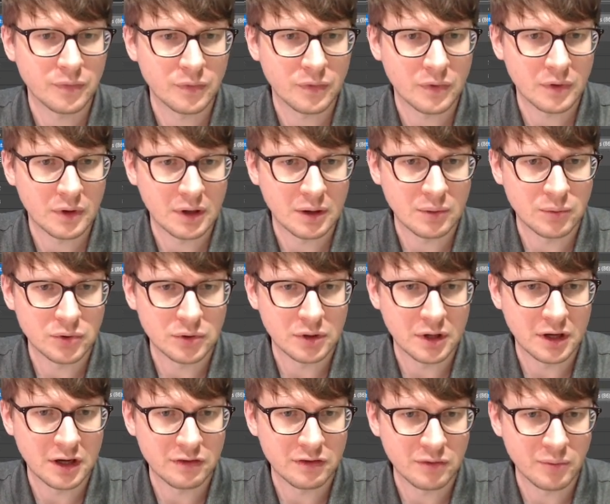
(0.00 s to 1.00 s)
I will
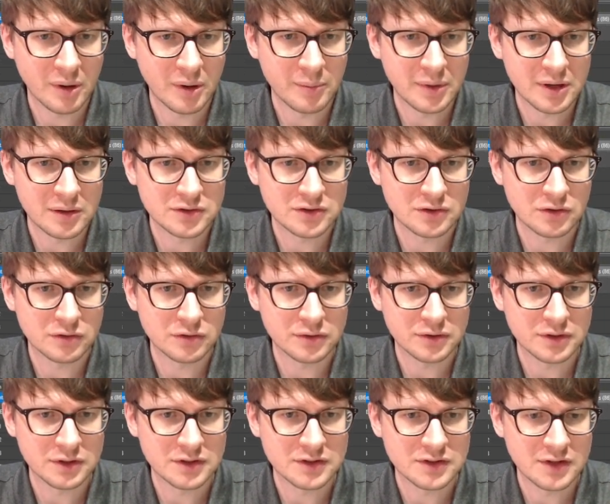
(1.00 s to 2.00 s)
hover my mouse over
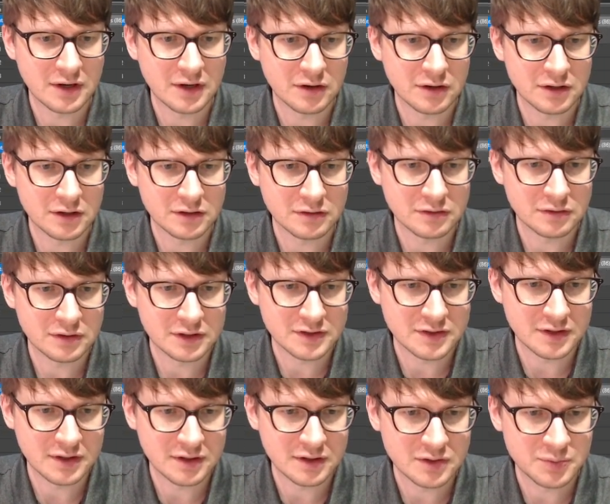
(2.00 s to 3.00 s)
the center of, let's
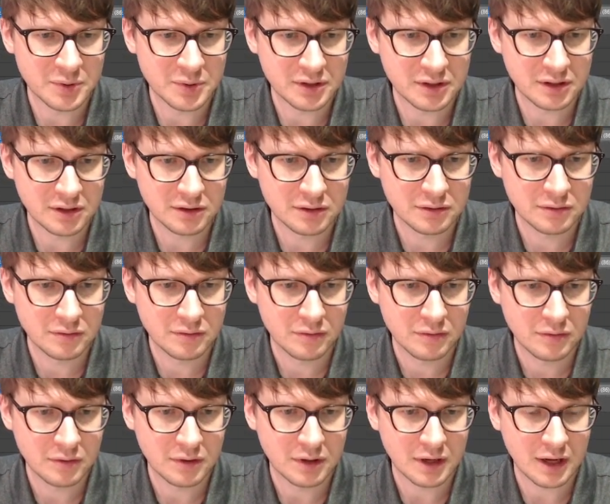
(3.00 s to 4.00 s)
say, this pin here,
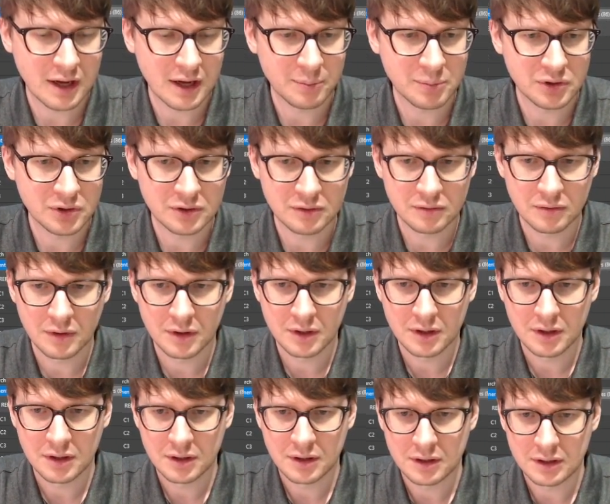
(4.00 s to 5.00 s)
copy,
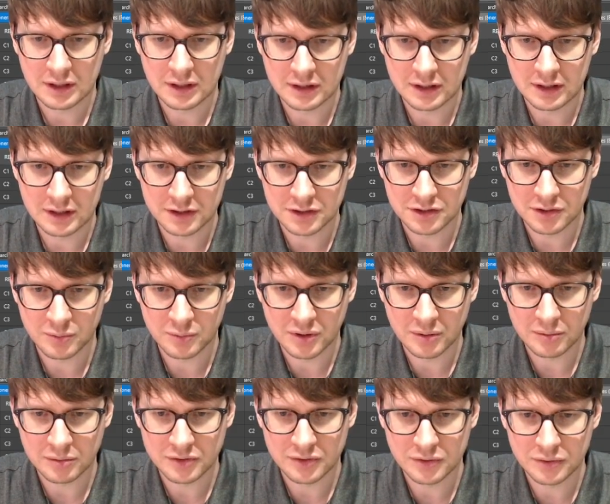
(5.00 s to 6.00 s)
and then I should be
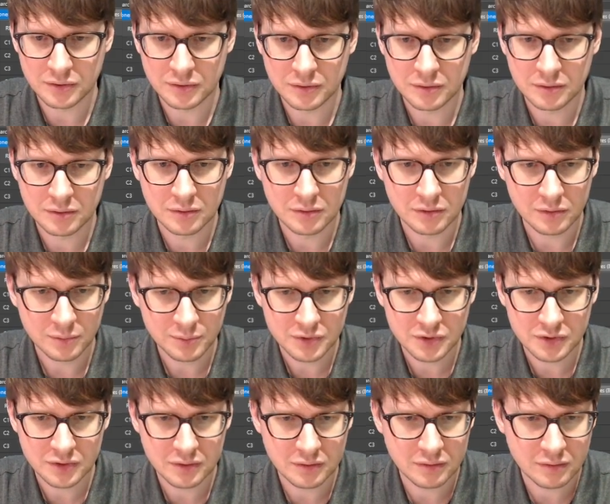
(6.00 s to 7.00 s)
able to,
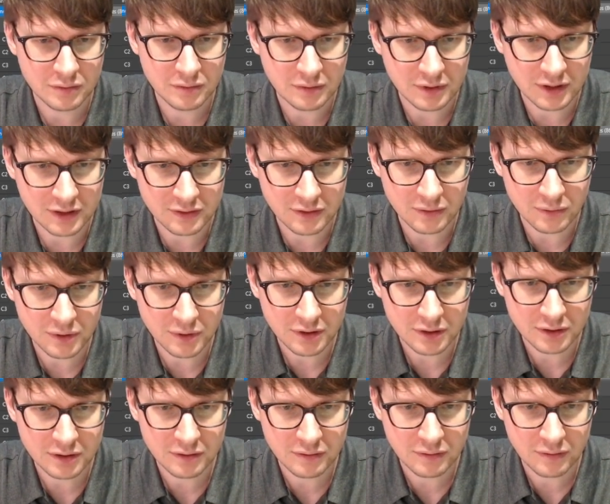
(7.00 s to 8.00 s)
oops, that didn't
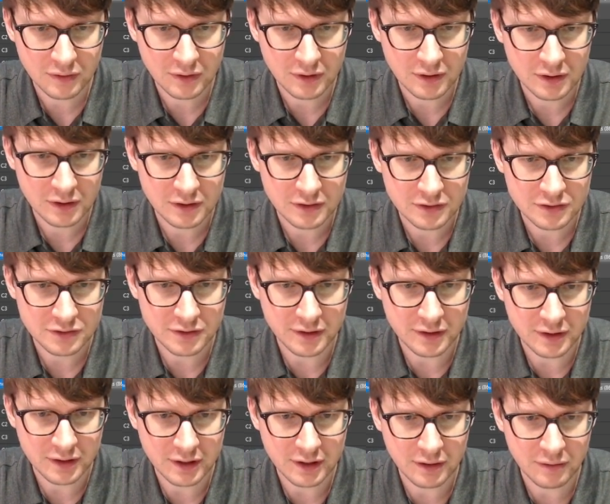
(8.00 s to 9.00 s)
work. Let's try
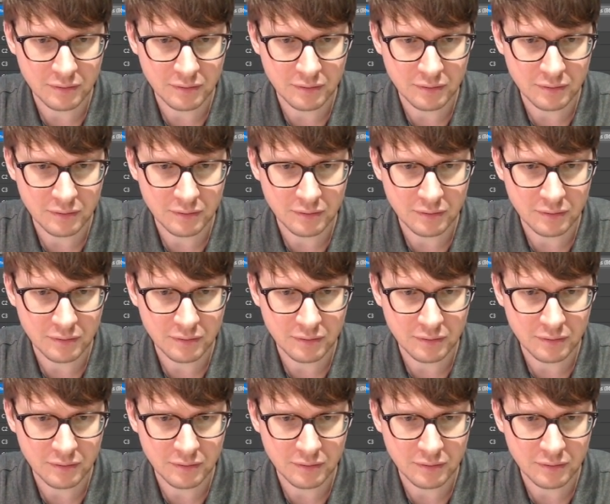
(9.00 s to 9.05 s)
that again.